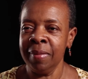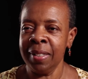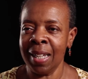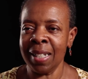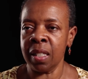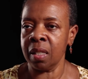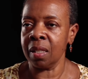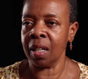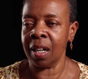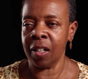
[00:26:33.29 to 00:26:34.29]
That's
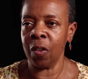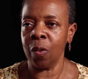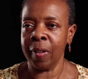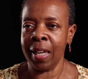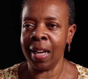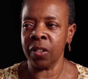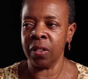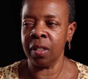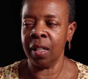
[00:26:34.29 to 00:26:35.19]
kind of the reaction.